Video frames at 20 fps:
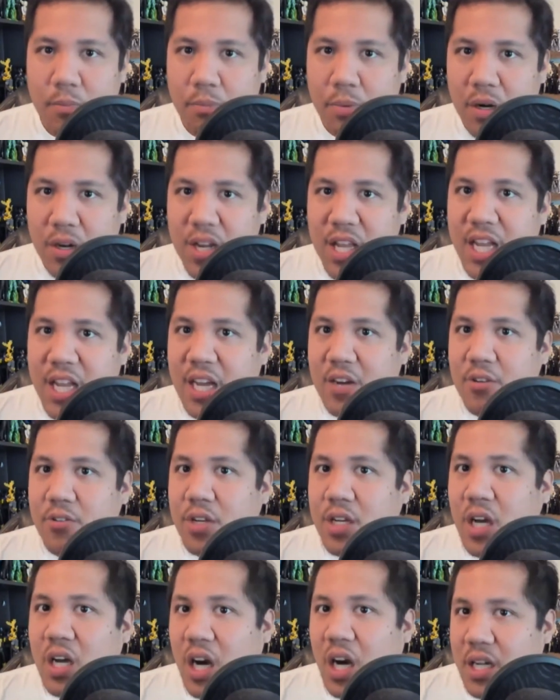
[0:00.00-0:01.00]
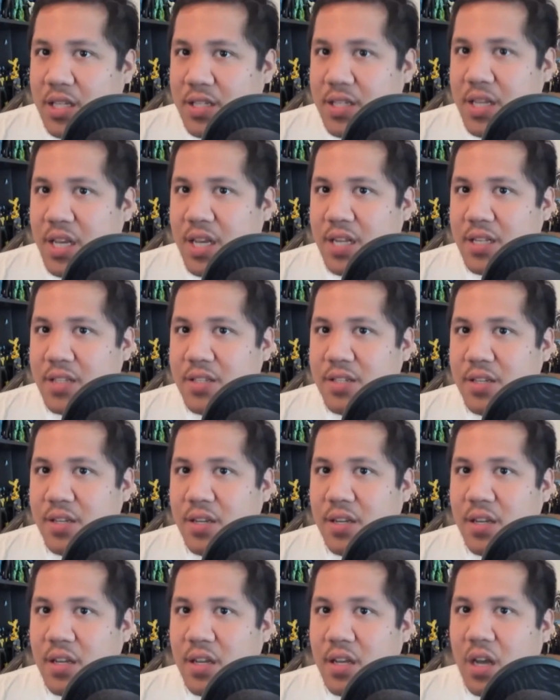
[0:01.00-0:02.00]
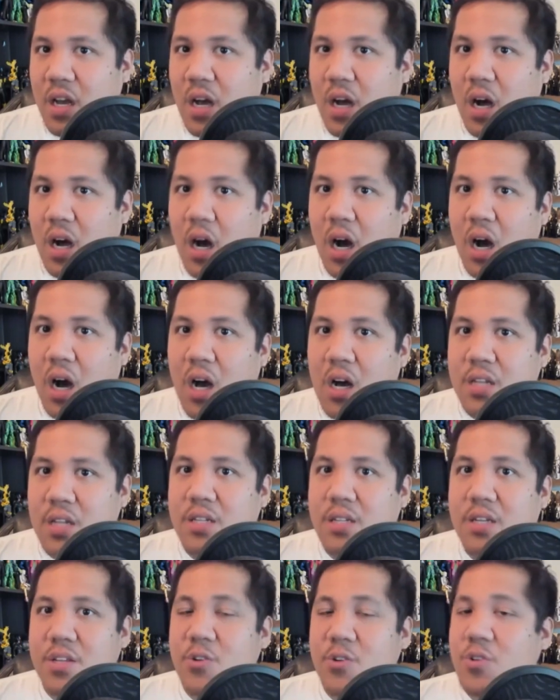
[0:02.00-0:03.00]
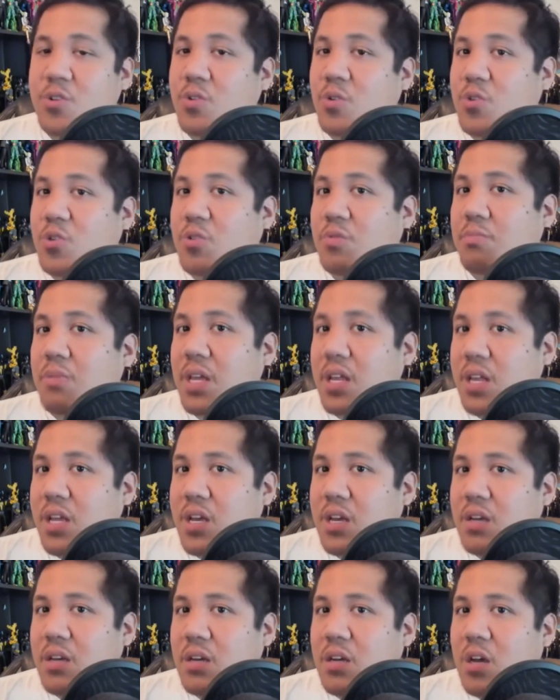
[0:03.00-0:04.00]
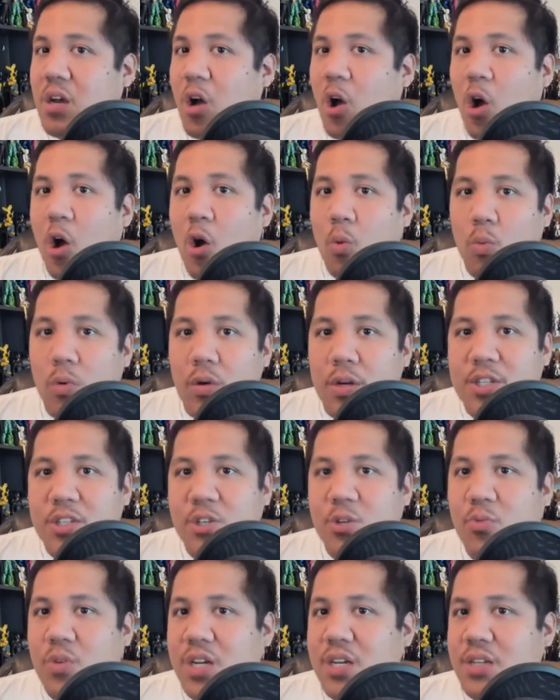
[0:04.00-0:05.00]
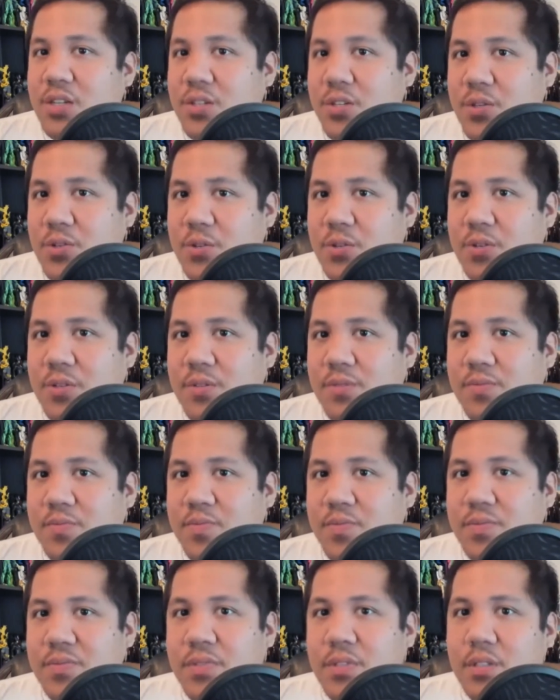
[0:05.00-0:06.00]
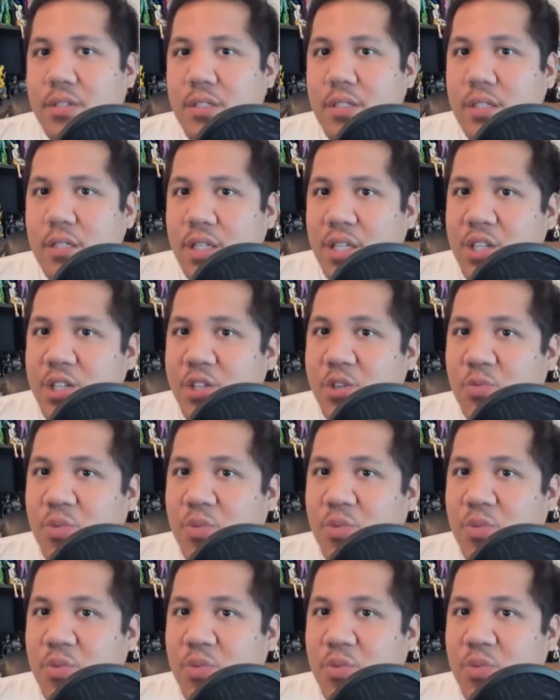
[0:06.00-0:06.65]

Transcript: putting out content on your social media, what you want to do is